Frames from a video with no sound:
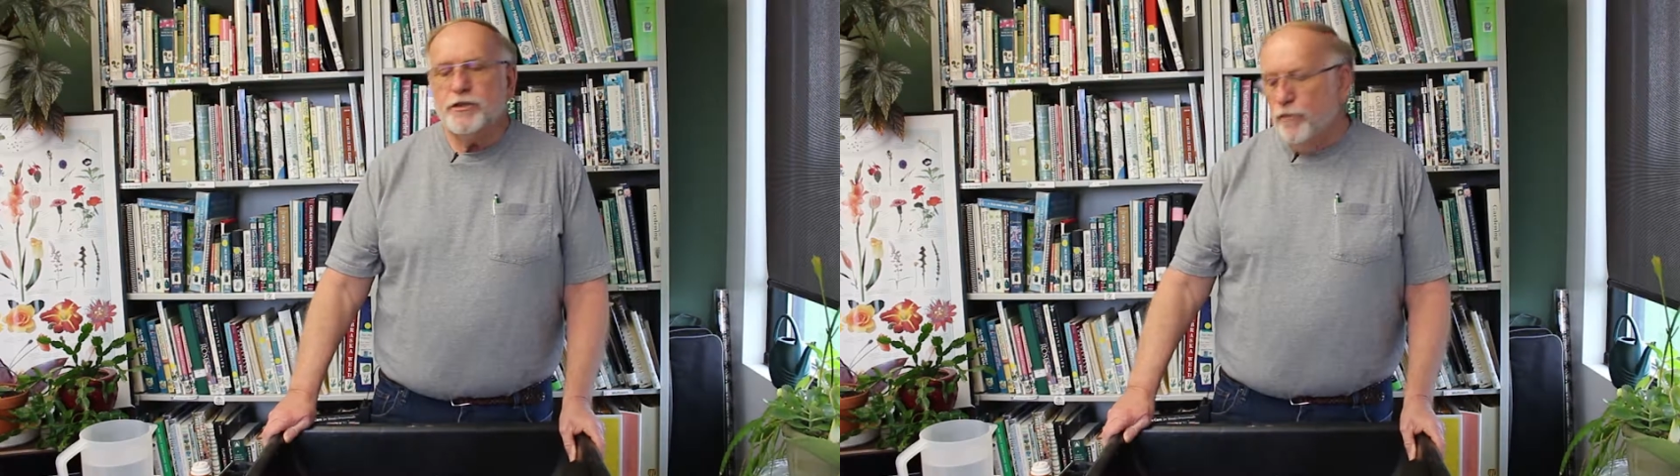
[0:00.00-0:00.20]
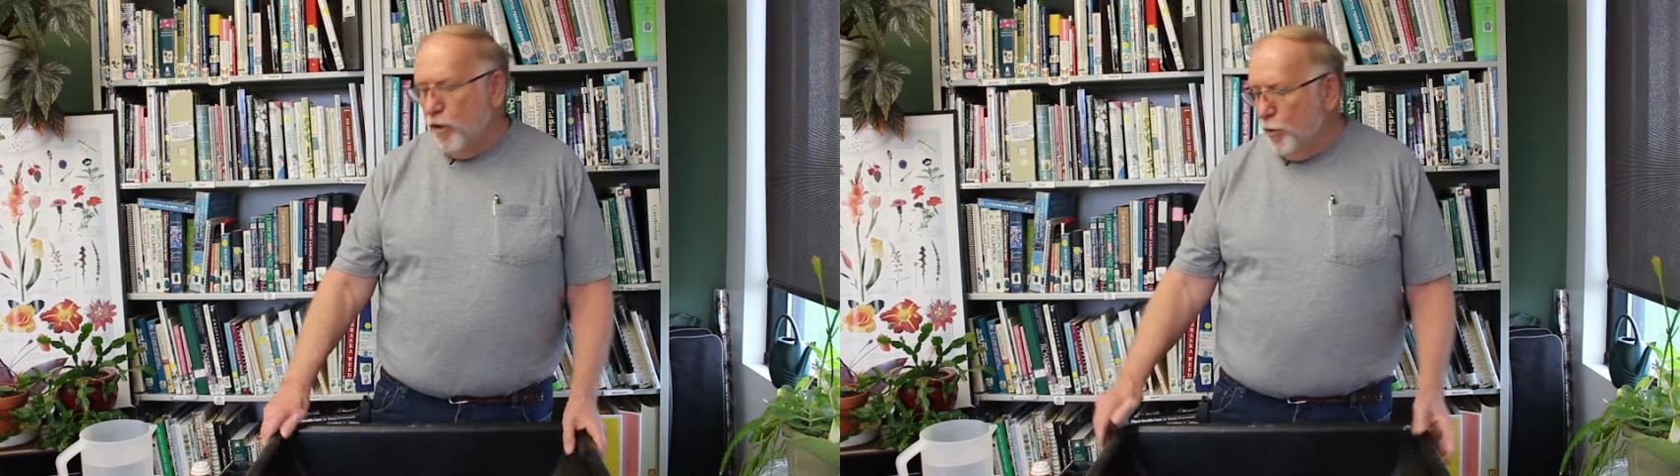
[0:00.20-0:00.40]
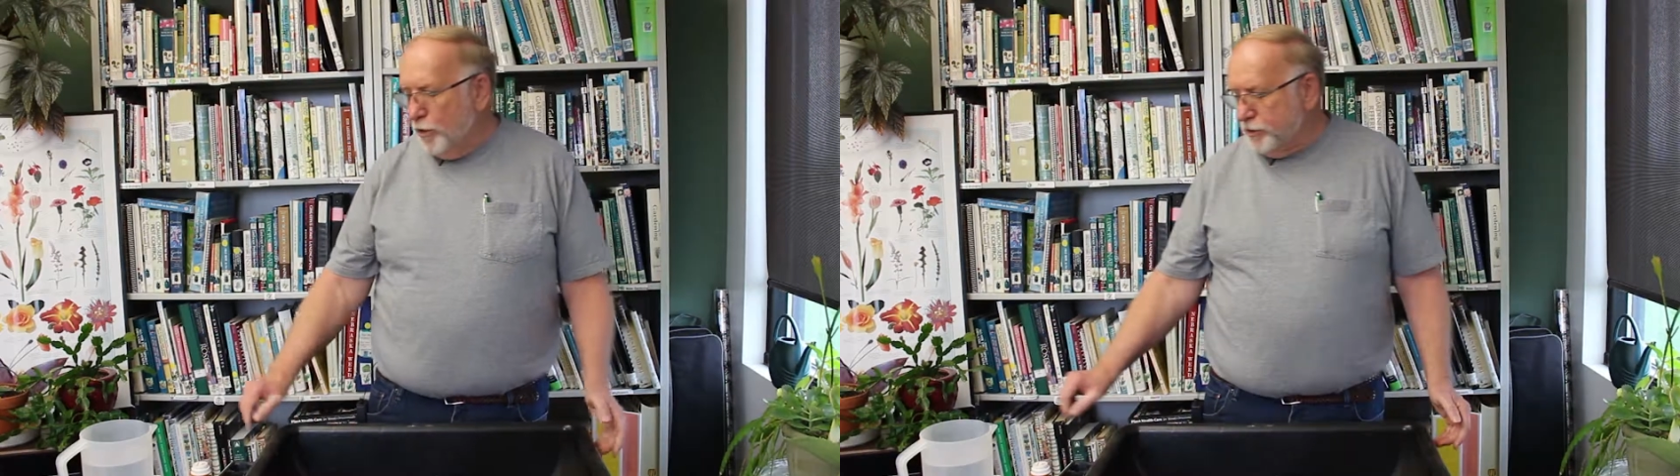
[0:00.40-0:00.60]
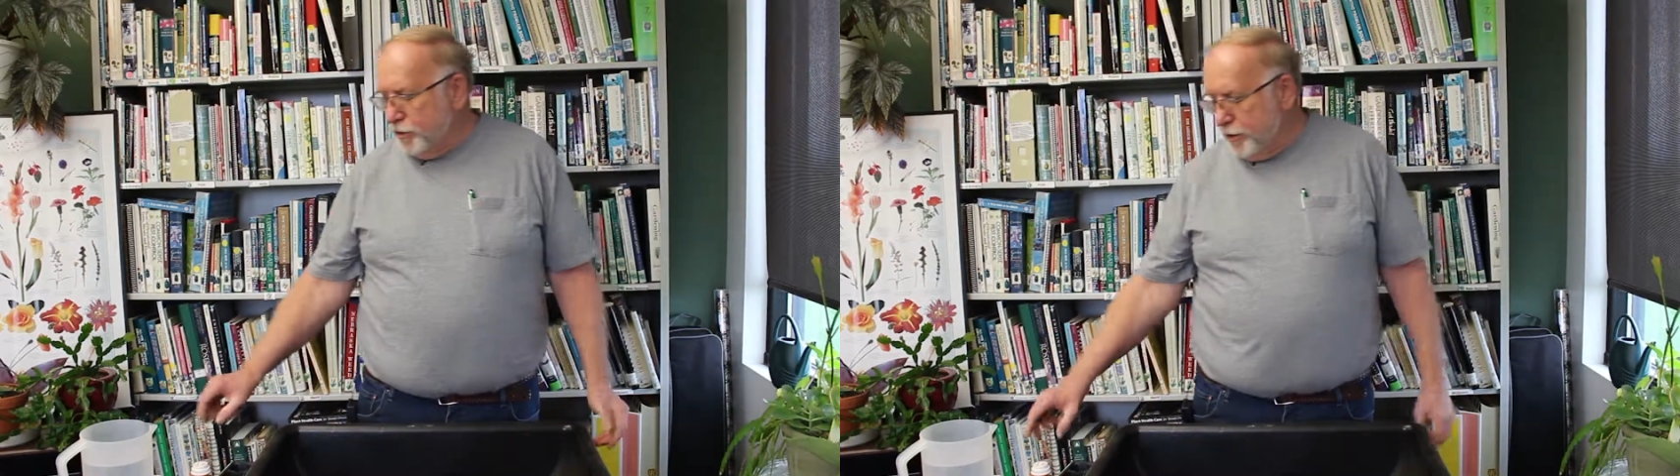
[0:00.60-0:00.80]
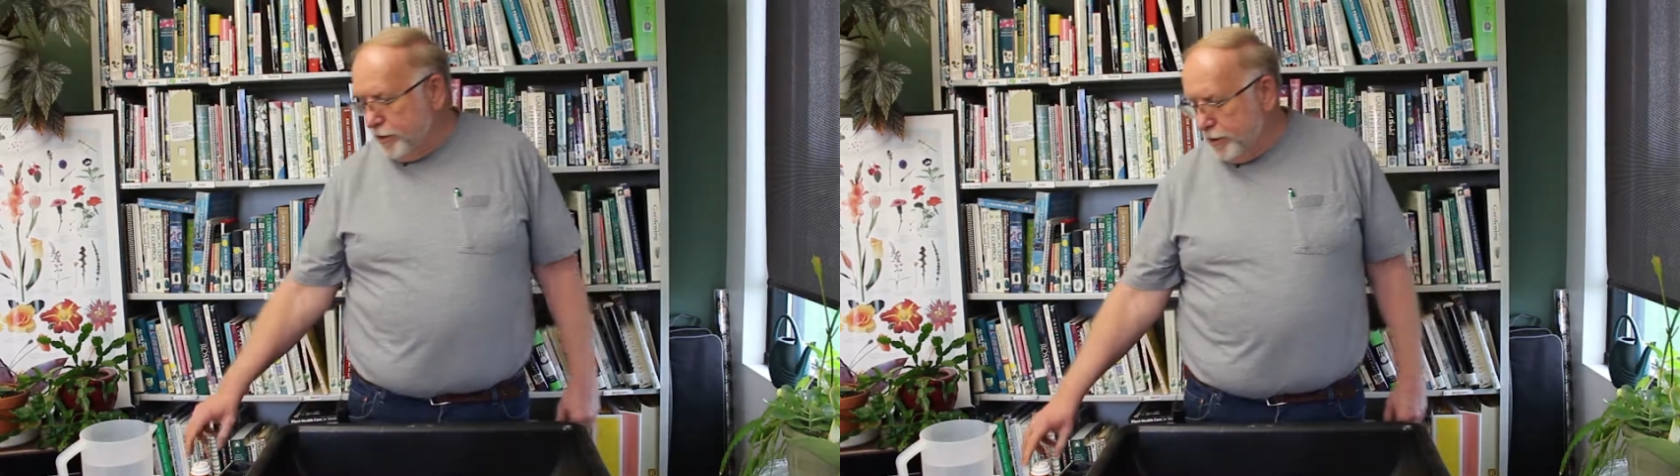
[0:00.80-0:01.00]
Last fall
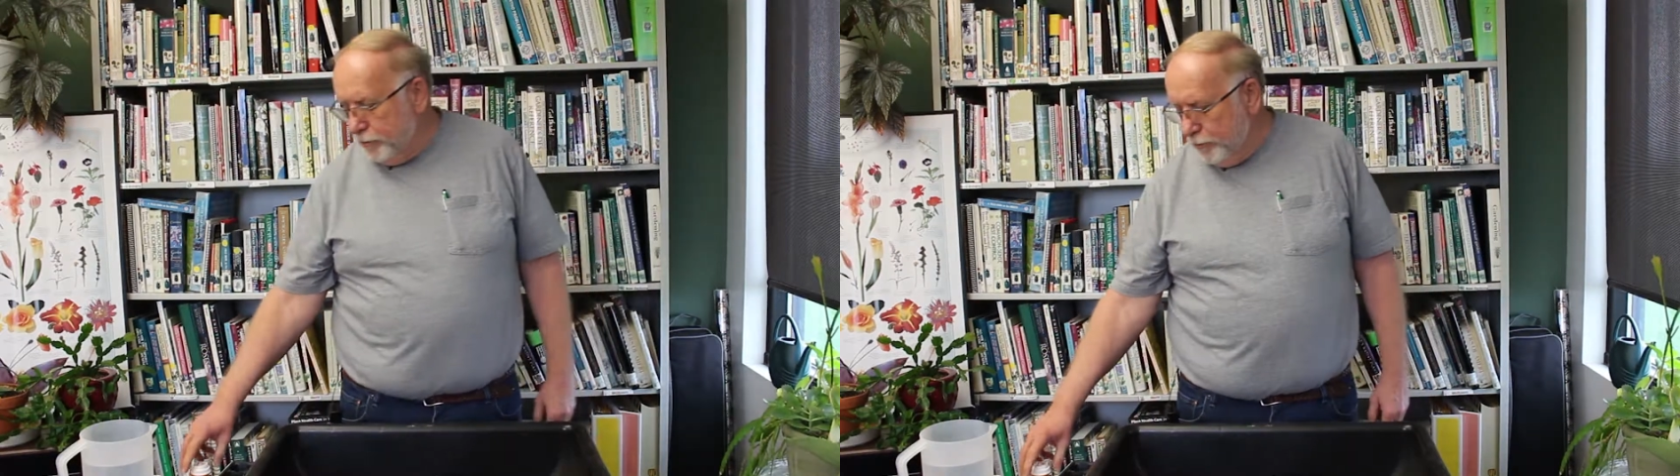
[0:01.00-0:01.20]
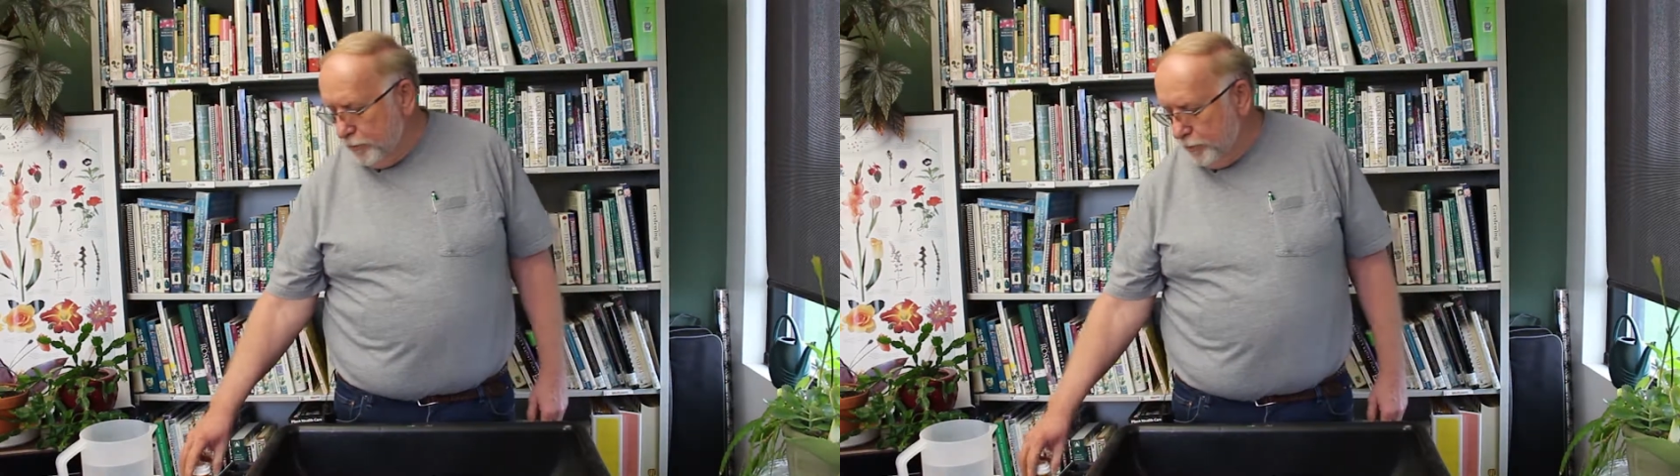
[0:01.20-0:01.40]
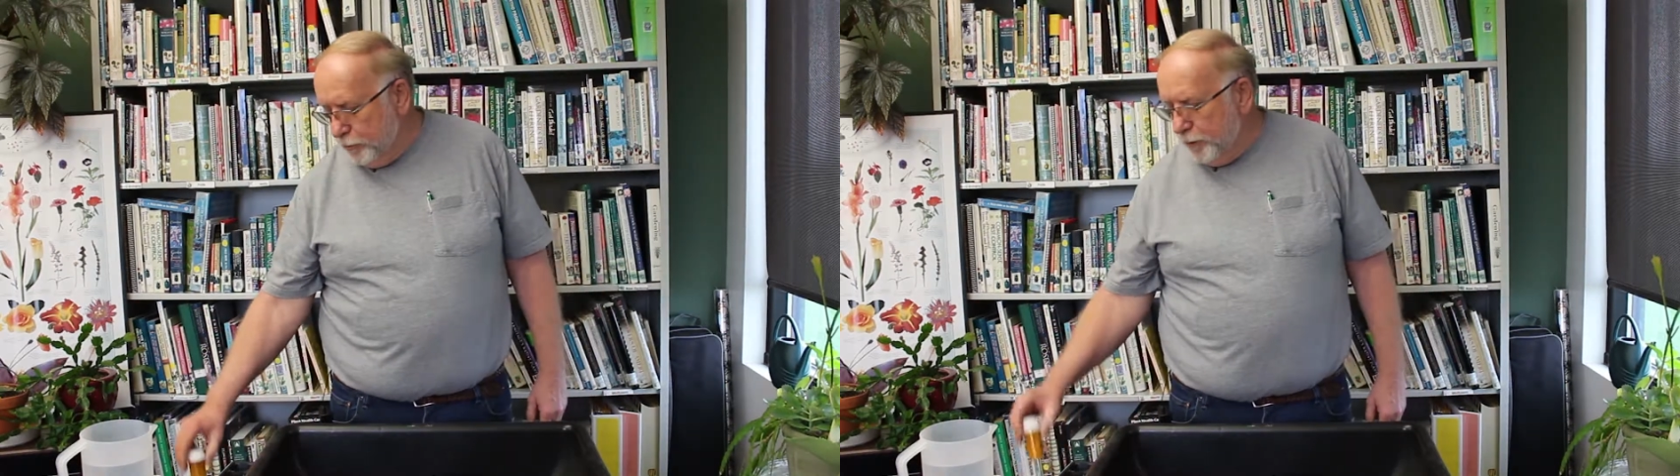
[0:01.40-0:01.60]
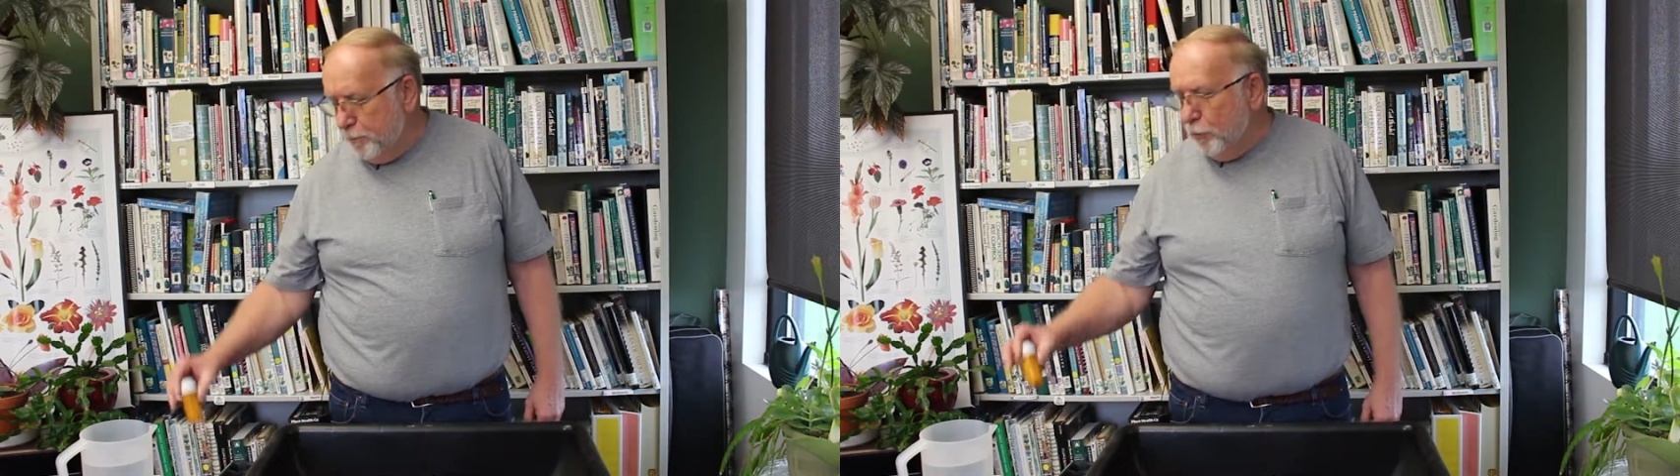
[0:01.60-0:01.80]
we